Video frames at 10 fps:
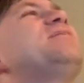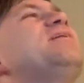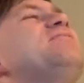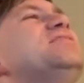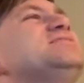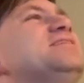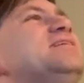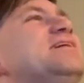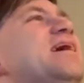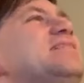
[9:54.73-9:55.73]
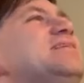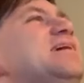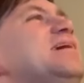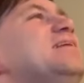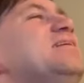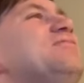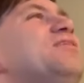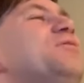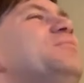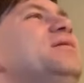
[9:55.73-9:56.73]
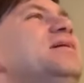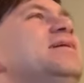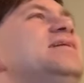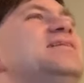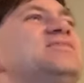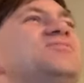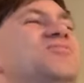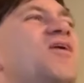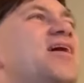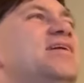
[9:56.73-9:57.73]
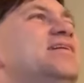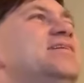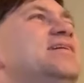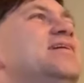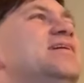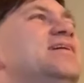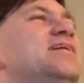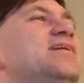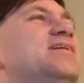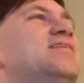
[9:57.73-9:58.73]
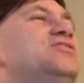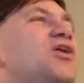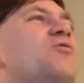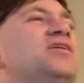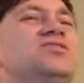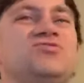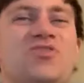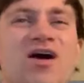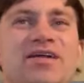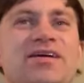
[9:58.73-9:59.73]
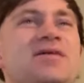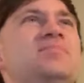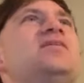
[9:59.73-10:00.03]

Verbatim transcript: eventually, at the end of the film, he is fighting, Noah is fighting him,